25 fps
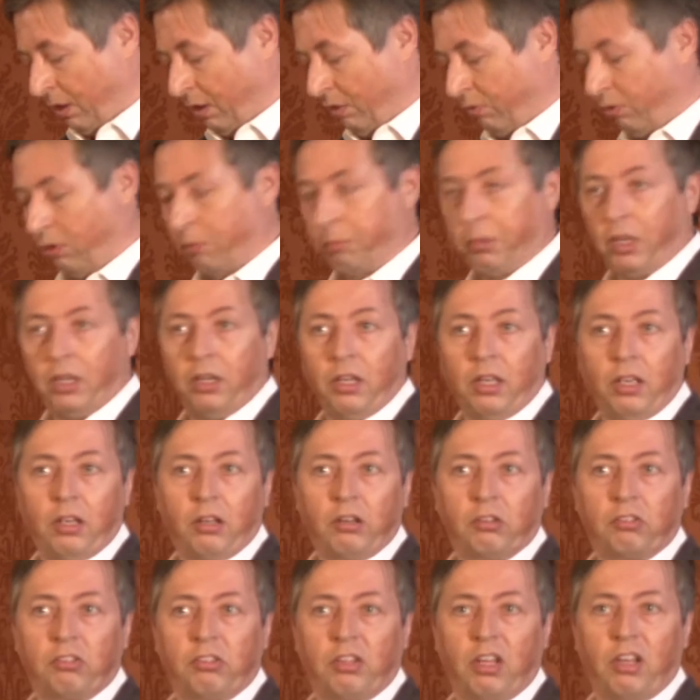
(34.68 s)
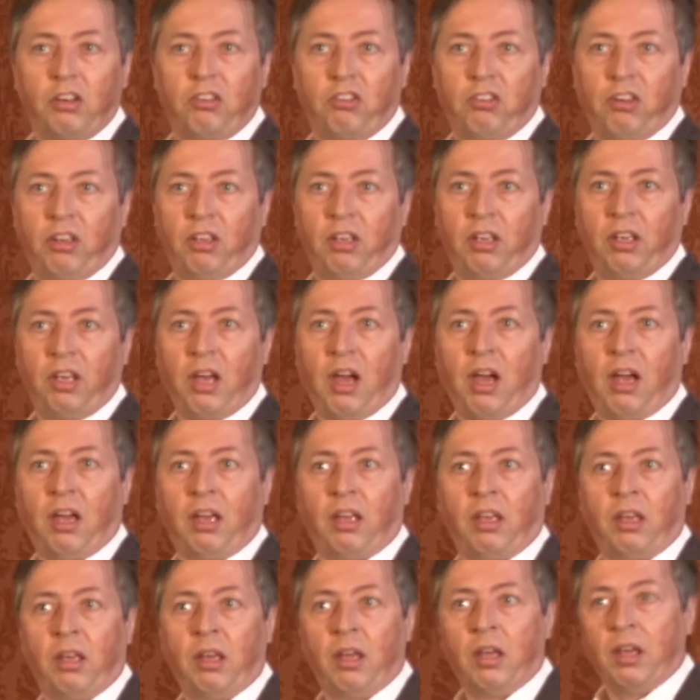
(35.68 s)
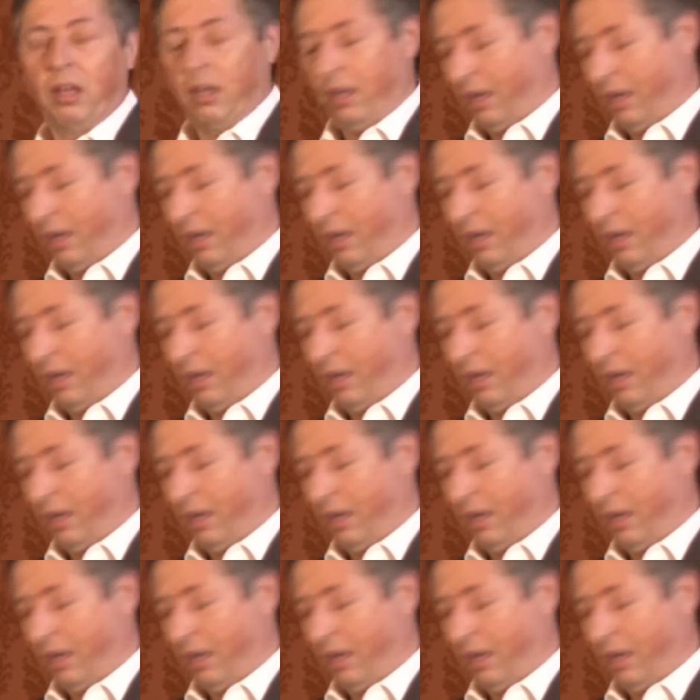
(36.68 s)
For many years, CERGE-EI